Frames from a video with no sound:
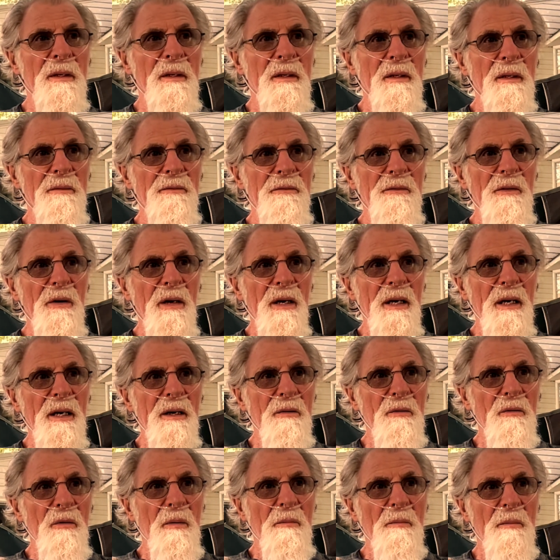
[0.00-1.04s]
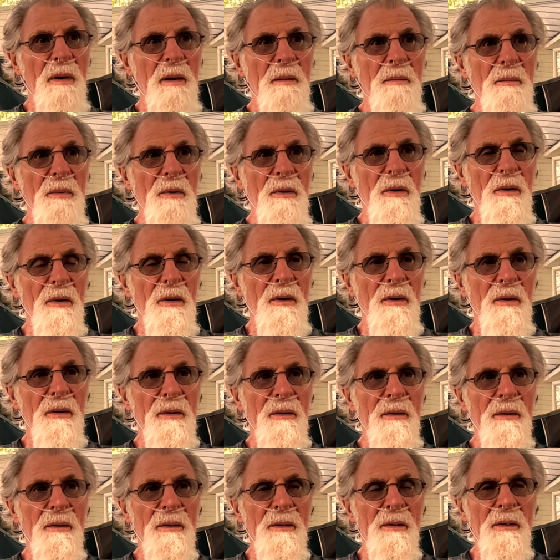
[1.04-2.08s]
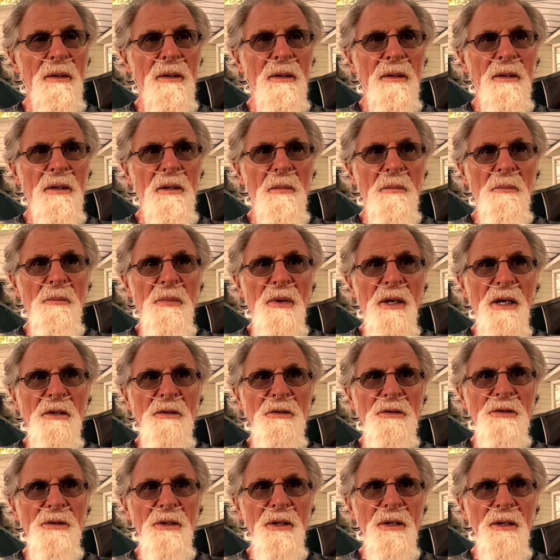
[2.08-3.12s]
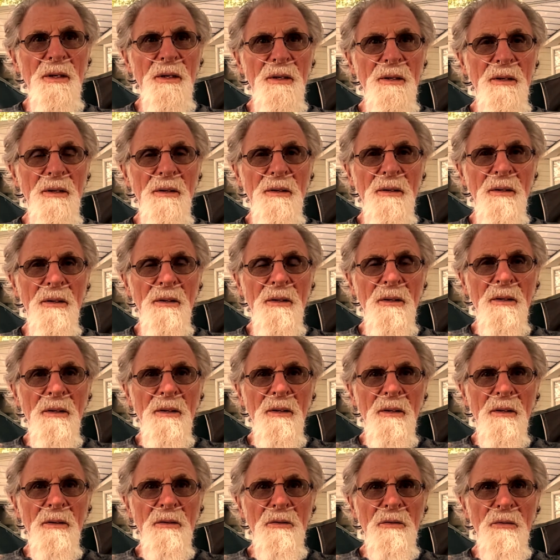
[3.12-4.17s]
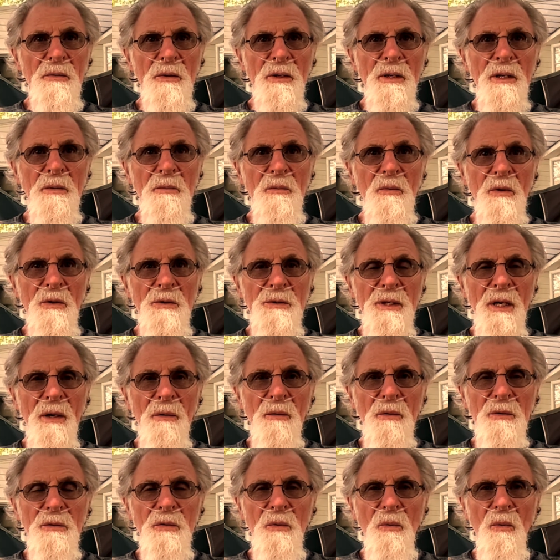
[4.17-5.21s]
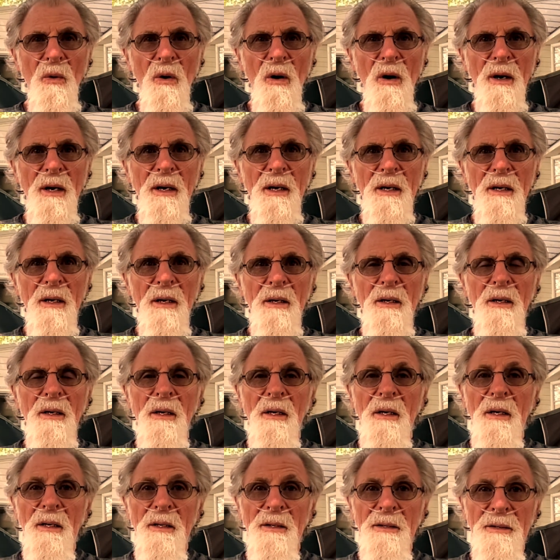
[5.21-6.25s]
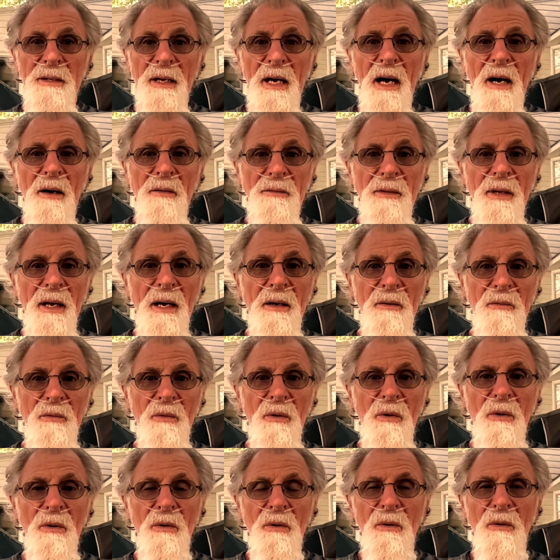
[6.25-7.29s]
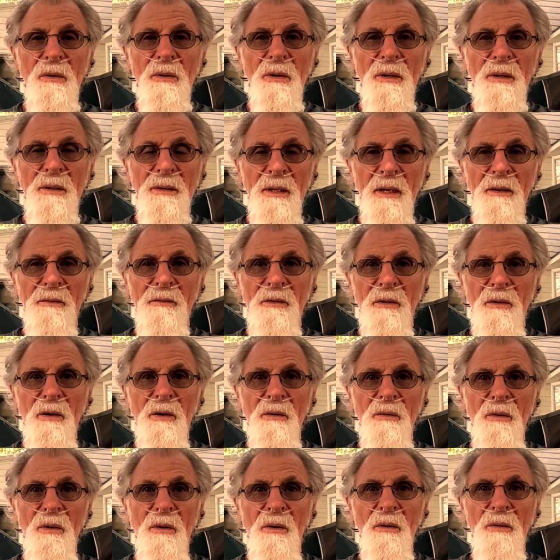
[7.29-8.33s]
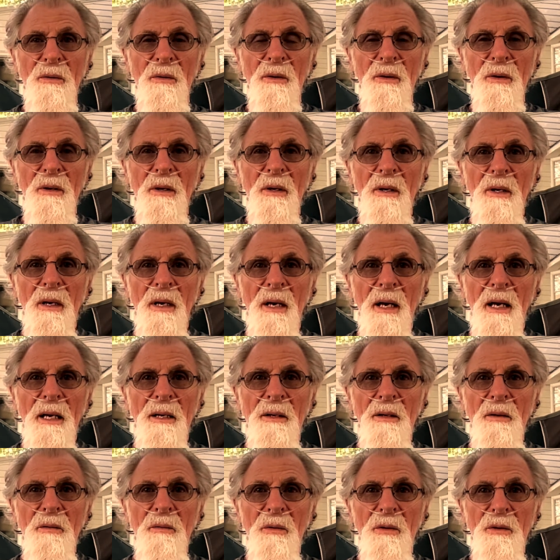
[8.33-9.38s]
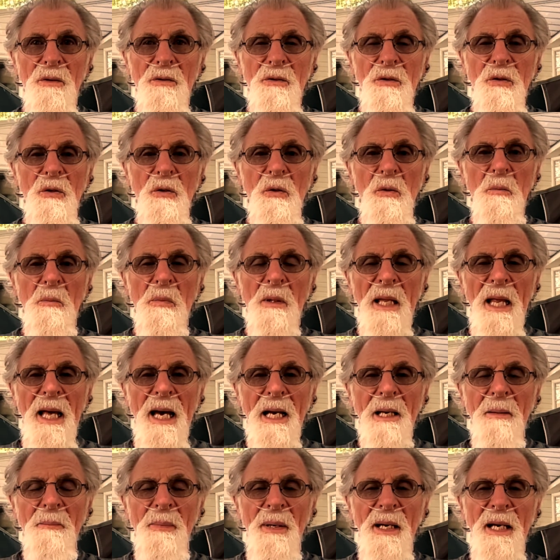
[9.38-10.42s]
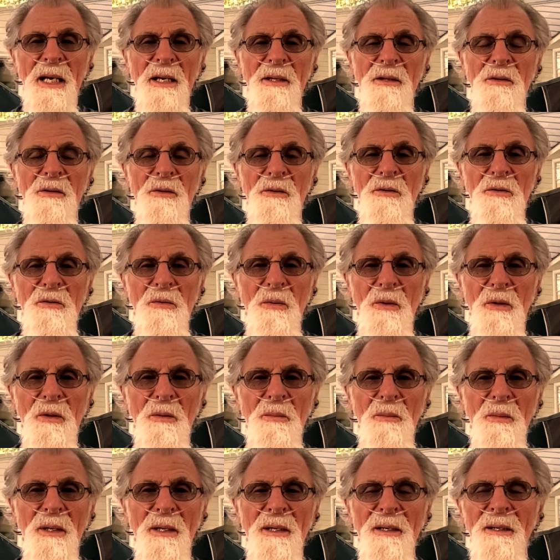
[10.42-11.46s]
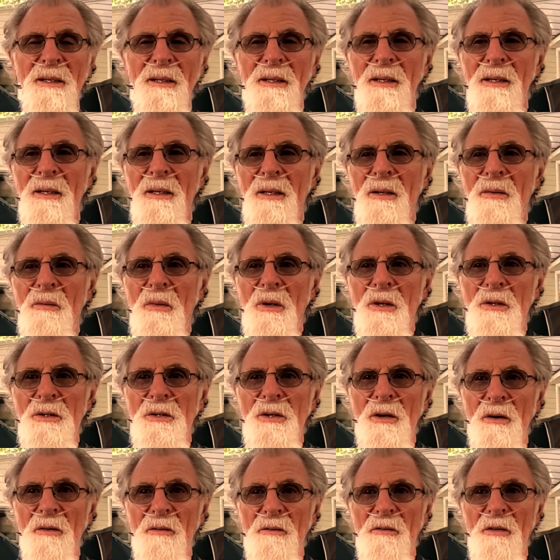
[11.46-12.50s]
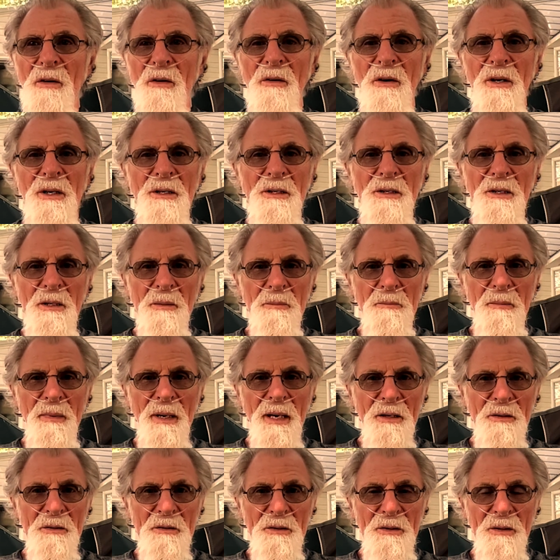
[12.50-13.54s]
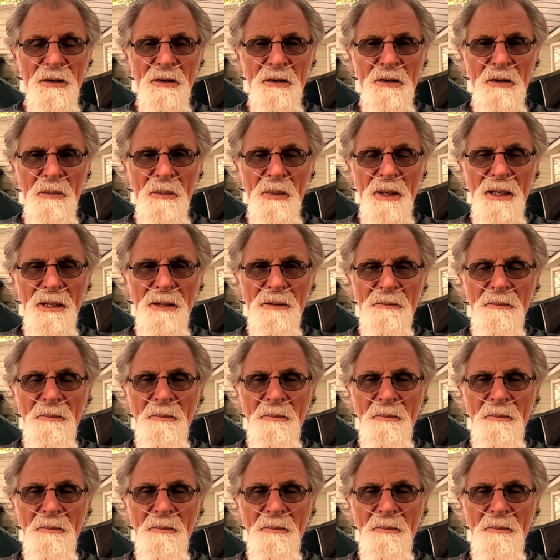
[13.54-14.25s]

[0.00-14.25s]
if I can remember, the basic dream was I was walking down that road, that very road, and there were two black panthers with me, which are very deep magic to me